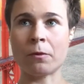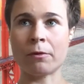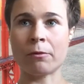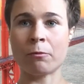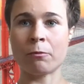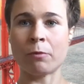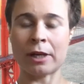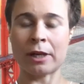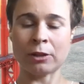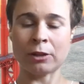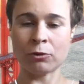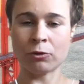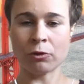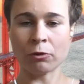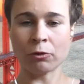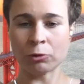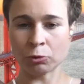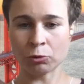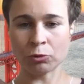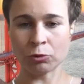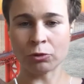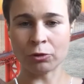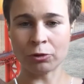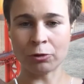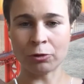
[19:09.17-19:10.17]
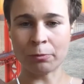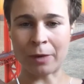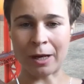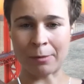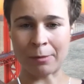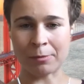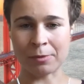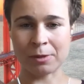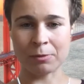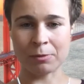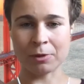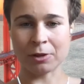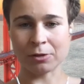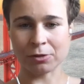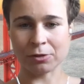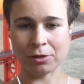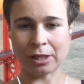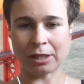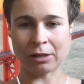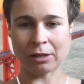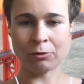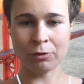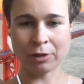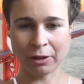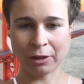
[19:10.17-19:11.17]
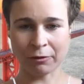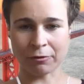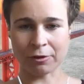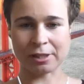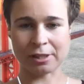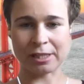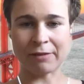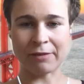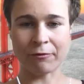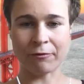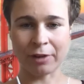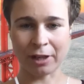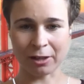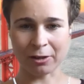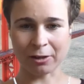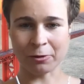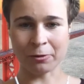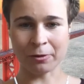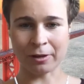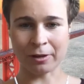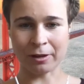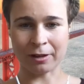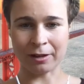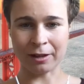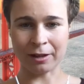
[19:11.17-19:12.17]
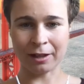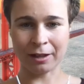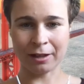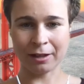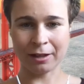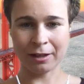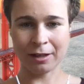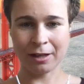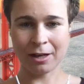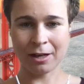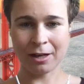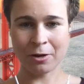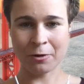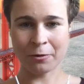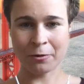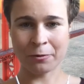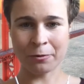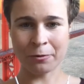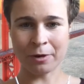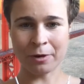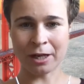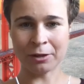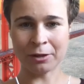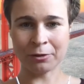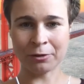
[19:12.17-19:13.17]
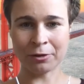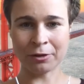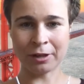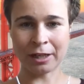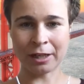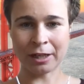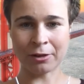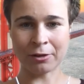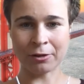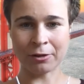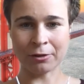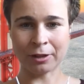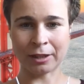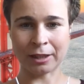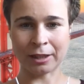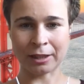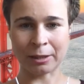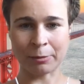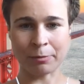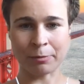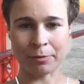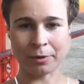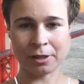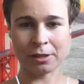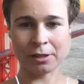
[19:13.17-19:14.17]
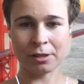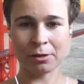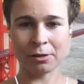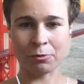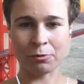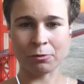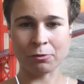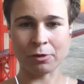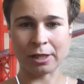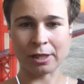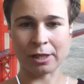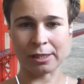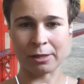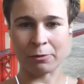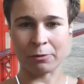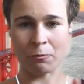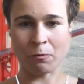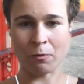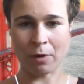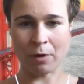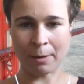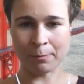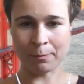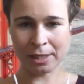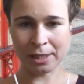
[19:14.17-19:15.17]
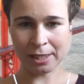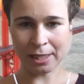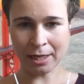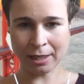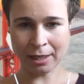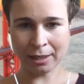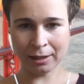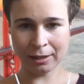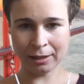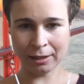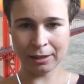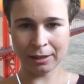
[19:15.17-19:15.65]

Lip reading: When you go to Google Maps because you're looking for something locally, who are you gonna contact? The person who has a website